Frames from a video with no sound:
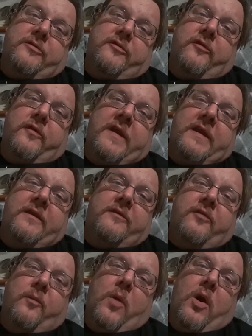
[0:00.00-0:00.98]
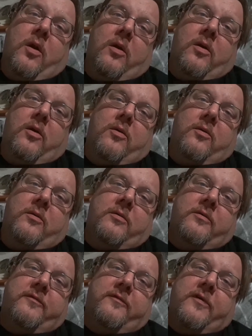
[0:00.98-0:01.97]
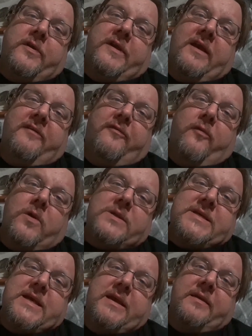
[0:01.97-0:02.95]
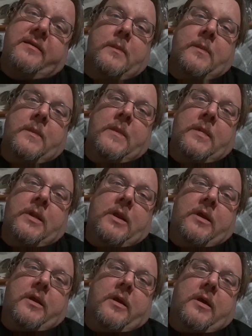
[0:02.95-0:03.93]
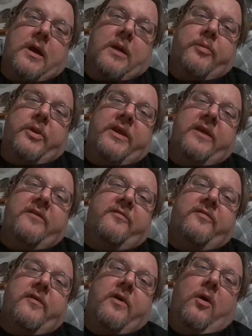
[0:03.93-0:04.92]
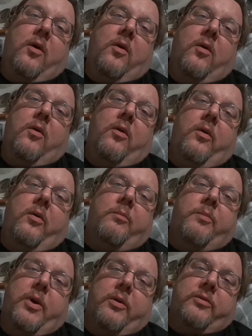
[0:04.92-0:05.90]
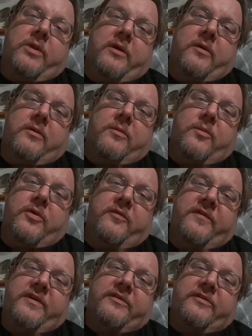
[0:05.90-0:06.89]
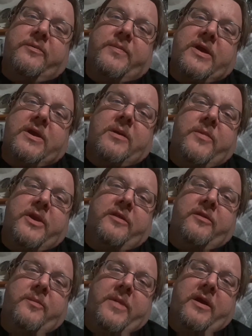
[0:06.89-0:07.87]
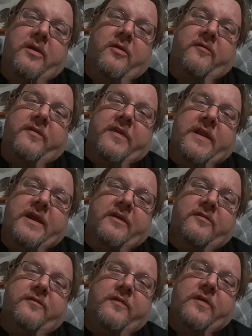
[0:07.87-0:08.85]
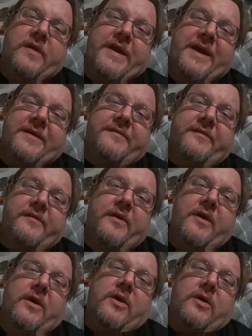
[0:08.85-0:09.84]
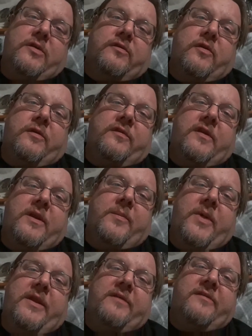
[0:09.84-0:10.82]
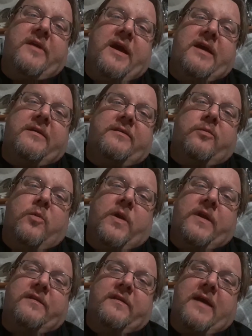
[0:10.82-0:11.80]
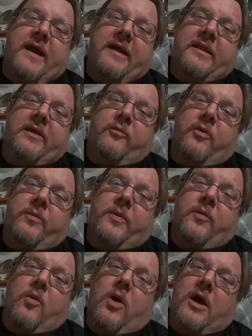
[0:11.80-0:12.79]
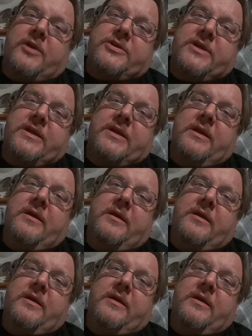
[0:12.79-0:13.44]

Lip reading: tune in tomorrow for day 14. I believe a whole boatload of movies will be coming in the mail over the next few days. So it's anybody's guess what exactly we'll be watching